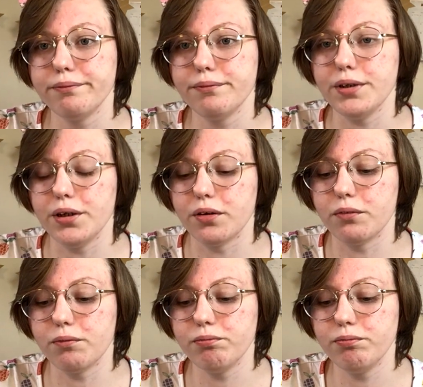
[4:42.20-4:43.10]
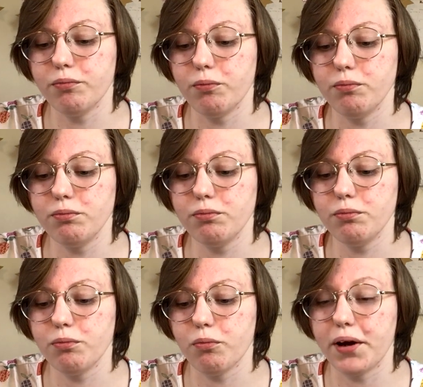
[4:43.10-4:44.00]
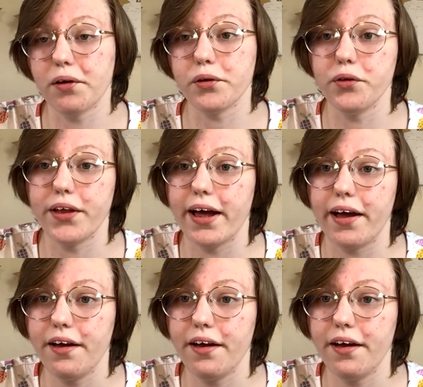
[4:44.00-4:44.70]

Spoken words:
you know, why not do that?